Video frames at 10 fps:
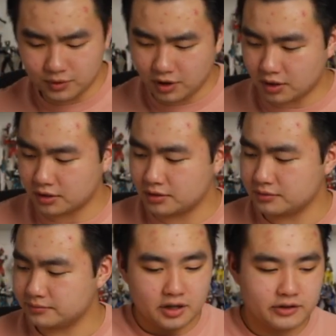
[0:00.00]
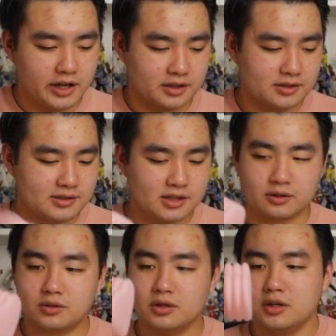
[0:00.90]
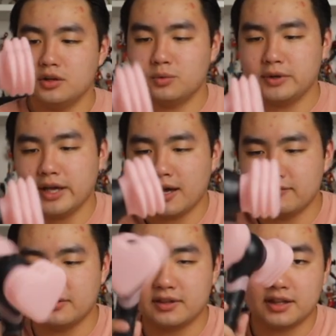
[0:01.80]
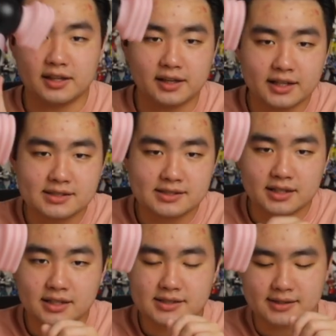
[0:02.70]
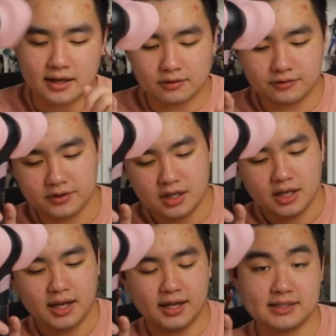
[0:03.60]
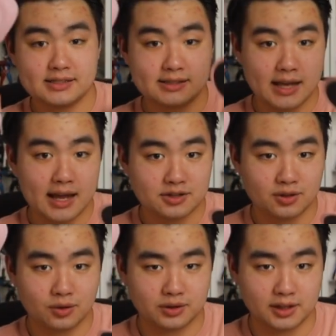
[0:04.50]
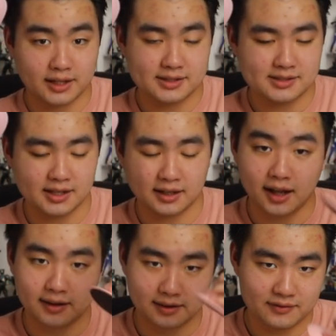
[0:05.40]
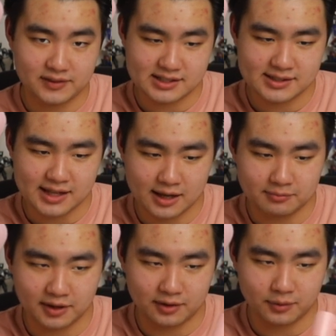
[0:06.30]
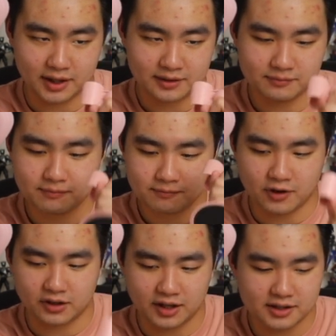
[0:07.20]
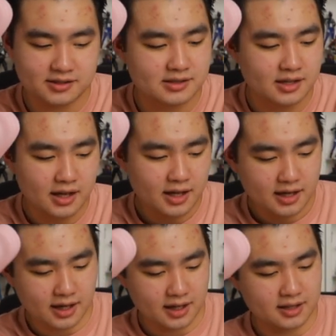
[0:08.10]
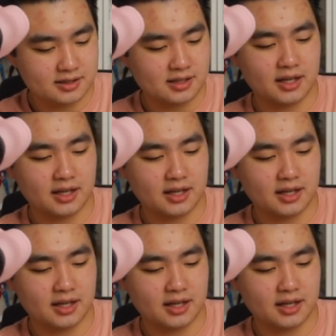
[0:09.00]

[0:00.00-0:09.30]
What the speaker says: card. Alright, so we have the light stick itself, a stand to hold a light stick. I love this stand, by the way. Very nice. And